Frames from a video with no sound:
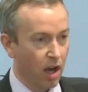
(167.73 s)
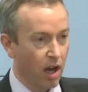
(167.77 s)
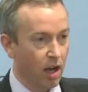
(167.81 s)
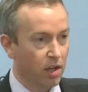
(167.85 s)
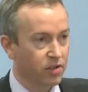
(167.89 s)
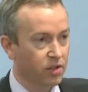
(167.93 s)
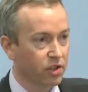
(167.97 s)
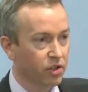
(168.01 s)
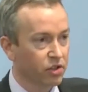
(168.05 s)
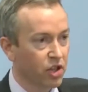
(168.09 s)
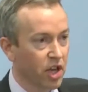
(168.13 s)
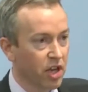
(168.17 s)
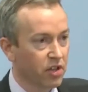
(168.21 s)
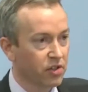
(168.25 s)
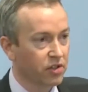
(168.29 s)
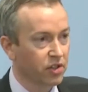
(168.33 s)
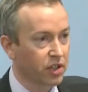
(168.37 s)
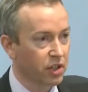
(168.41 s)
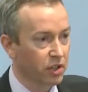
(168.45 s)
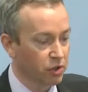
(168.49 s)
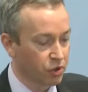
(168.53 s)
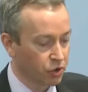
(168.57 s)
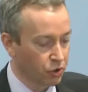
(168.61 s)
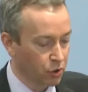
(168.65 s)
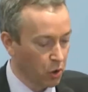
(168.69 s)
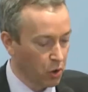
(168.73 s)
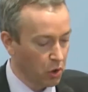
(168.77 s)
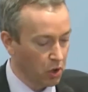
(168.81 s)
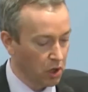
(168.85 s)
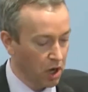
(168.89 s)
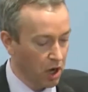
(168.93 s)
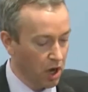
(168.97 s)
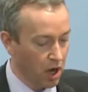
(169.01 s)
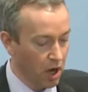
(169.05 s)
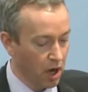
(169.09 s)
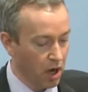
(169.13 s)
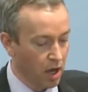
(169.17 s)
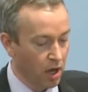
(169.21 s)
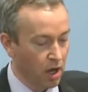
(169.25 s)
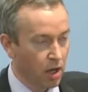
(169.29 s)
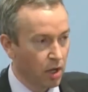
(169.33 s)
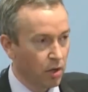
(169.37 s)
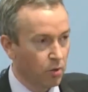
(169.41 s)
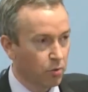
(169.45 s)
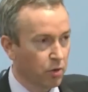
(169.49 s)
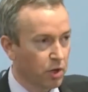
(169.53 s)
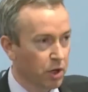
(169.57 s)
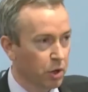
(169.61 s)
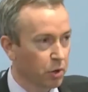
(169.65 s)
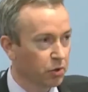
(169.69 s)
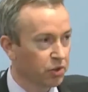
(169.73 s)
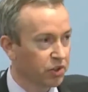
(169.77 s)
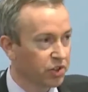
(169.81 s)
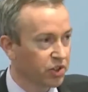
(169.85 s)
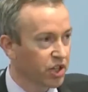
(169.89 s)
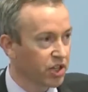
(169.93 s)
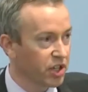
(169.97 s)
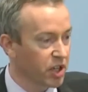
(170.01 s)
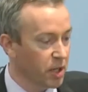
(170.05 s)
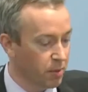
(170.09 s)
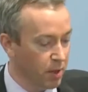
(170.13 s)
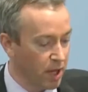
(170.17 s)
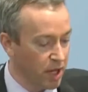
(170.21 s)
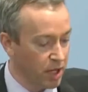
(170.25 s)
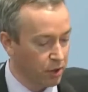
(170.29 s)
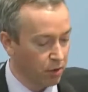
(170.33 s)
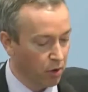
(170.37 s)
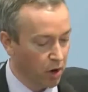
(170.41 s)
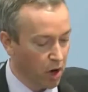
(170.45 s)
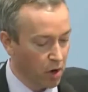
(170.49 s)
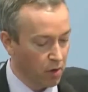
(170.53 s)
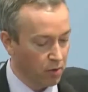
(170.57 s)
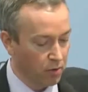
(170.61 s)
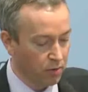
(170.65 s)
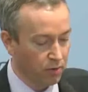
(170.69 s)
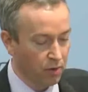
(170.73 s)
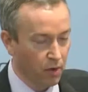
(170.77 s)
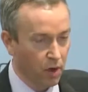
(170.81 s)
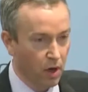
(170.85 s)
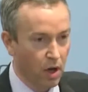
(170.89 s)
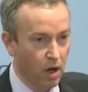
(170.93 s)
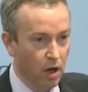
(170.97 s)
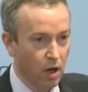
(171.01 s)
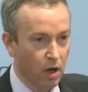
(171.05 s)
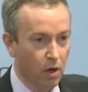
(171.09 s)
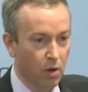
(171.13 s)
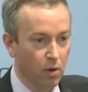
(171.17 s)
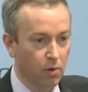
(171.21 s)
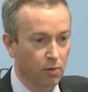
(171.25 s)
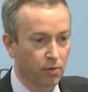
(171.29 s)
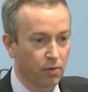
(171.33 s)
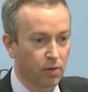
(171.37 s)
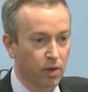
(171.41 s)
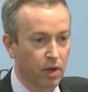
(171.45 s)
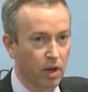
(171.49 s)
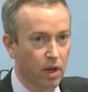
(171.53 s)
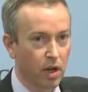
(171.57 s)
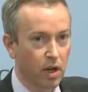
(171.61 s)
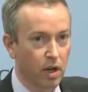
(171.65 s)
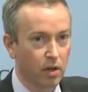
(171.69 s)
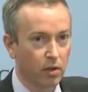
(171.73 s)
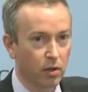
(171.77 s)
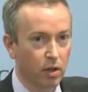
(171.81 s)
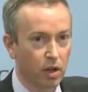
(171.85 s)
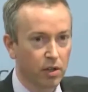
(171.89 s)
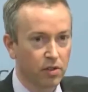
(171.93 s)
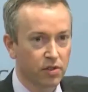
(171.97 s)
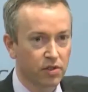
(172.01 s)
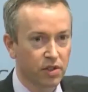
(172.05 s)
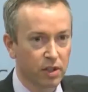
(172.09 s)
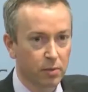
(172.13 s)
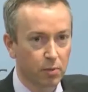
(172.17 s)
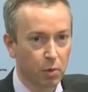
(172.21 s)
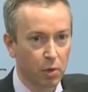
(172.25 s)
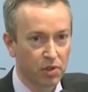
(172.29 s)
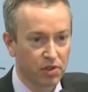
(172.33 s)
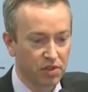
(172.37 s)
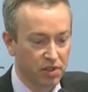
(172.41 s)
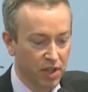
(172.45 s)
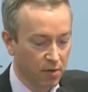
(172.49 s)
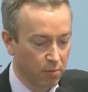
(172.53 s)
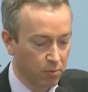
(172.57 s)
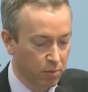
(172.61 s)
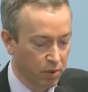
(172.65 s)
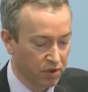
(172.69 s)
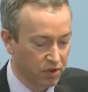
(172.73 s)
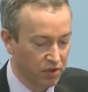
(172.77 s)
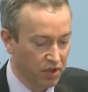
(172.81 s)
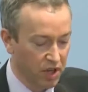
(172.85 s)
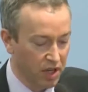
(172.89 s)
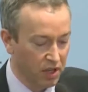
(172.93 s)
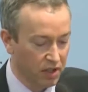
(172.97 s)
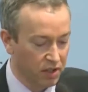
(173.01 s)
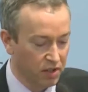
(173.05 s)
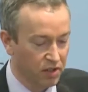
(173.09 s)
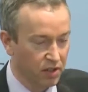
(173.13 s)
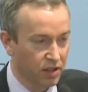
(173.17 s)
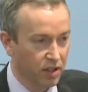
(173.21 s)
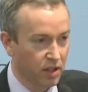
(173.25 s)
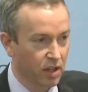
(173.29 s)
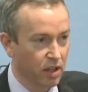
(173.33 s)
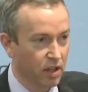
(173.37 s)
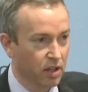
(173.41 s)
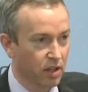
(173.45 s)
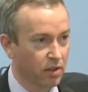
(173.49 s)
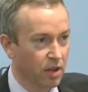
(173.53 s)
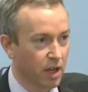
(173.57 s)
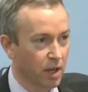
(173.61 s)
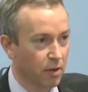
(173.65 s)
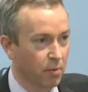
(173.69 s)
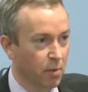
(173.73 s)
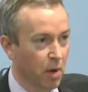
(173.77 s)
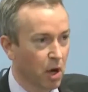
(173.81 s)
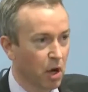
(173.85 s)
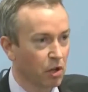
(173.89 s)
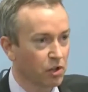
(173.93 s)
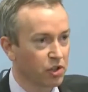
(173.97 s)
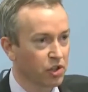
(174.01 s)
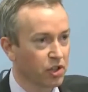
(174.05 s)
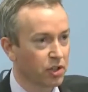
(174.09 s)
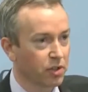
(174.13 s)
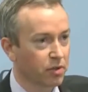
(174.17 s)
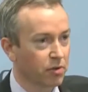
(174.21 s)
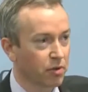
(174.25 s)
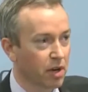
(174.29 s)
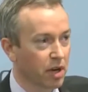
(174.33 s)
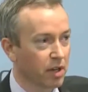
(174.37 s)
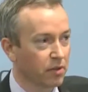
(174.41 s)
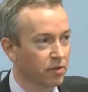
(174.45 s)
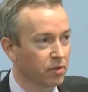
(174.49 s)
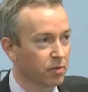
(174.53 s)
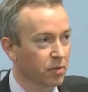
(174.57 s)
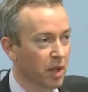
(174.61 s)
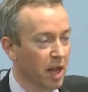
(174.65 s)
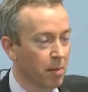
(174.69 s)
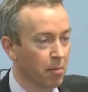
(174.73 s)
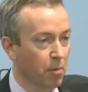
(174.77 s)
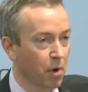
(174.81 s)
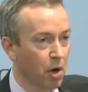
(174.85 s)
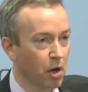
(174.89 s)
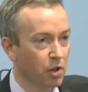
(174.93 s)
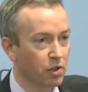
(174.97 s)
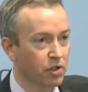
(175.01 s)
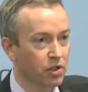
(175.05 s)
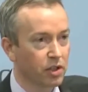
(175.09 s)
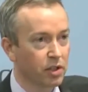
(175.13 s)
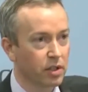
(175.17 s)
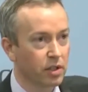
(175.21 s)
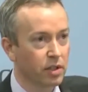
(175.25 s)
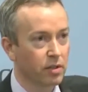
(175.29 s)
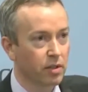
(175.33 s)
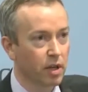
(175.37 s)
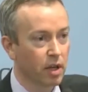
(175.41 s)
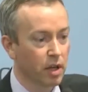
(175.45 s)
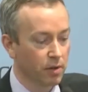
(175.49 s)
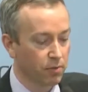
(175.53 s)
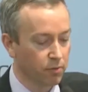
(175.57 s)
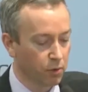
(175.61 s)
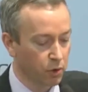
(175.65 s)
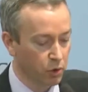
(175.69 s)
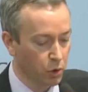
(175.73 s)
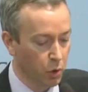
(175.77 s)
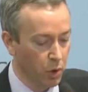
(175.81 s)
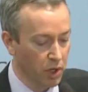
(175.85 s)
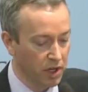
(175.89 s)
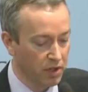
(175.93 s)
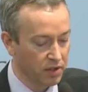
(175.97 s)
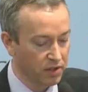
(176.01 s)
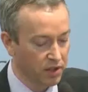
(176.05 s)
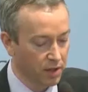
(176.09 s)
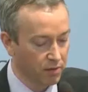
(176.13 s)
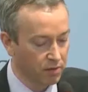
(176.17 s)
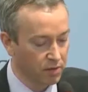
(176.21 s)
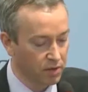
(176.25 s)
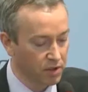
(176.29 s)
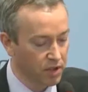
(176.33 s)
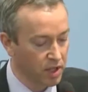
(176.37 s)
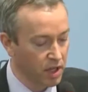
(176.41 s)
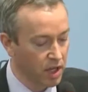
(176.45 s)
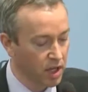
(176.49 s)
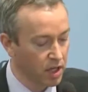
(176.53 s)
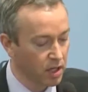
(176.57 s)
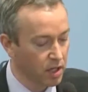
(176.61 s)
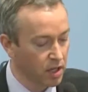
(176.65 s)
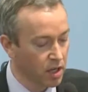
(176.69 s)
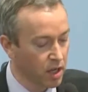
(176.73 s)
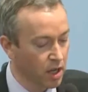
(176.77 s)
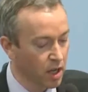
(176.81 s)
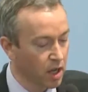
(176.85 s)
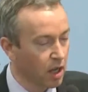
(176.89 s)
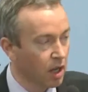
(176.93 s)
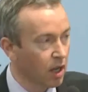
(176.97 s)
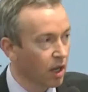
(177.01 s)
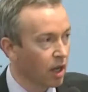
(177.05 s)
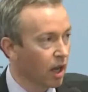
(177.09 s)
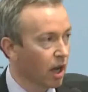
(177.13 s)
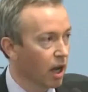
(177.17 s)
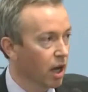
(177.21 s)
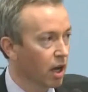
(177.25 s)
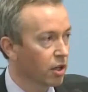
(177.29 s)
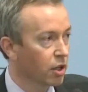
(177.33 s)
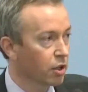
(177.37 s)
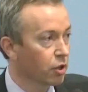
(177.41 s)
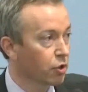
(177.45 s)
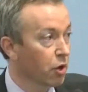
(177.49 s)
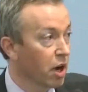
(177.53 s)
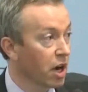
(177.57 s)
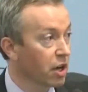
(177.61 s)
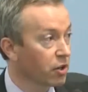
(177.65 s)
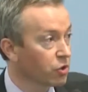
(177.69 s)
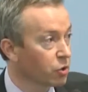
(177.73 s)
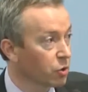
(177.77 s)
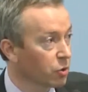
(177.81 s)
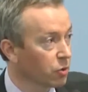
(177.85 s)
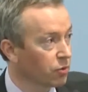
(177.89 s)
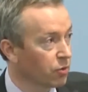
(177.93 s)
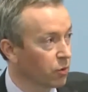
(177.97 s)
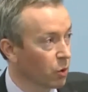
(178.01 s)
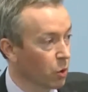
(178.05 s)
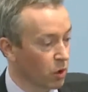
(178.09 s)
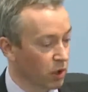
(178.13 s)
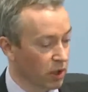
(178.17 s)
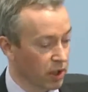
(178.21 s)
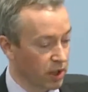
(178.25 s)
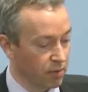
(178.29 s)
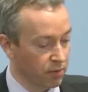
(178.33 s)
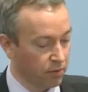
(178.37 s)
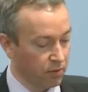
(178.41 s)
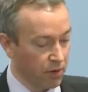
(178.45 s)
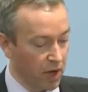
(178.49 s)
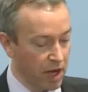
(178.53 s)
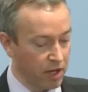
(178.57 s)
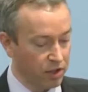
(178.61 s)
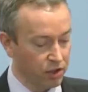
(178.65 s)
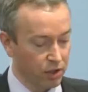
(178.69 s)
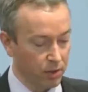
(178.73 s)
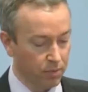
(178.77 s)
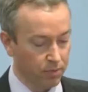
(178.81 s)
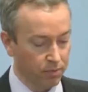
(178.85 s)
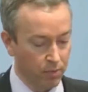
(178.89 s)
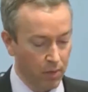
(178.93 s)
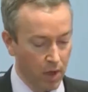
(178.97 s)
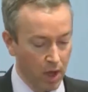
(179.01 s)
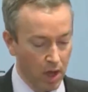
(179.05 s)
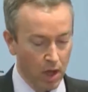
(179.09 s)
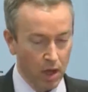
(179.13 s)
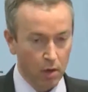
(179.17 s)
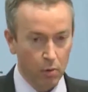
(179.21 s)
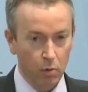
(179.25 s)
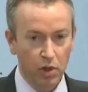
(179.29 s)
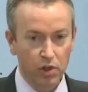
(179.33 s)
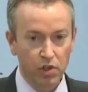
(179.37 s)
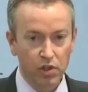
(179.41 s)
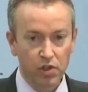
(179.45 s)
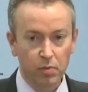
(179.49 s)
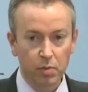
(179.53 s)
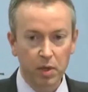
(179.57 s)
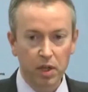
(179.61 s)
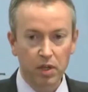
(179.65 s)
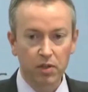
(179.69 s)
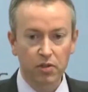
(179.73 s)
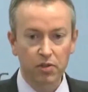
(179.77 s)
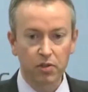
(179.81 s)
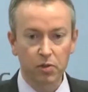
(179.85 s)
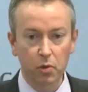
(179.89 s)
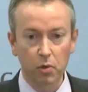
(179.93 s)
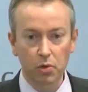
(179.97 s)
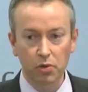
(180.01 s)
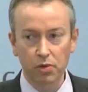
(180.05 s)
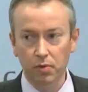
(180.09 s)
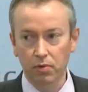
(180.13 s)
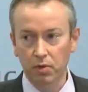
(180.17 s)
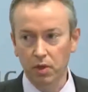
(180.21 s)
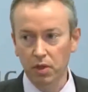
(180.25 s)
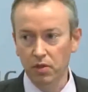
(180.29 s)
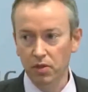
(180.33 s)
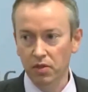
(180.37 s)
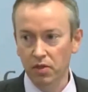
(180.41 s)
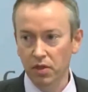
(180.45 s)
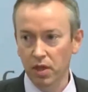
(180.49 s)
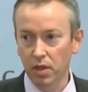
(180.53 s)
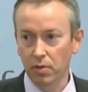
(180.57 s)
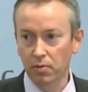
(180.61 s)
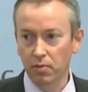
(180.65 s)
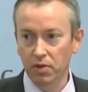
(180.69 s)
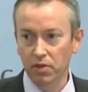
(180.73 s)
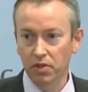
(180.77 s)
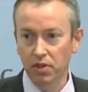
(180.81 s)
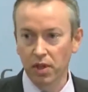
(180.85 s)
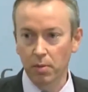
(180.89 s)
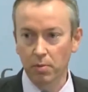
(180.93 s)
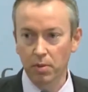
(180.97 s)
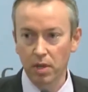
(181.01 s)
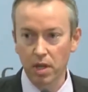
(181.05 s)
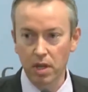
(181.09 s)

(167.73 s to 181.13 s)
suggesting stronger real GDP growth of 6.7%, around that margin for 2017, and a gradual fall in inflation, which has been a source of concern for some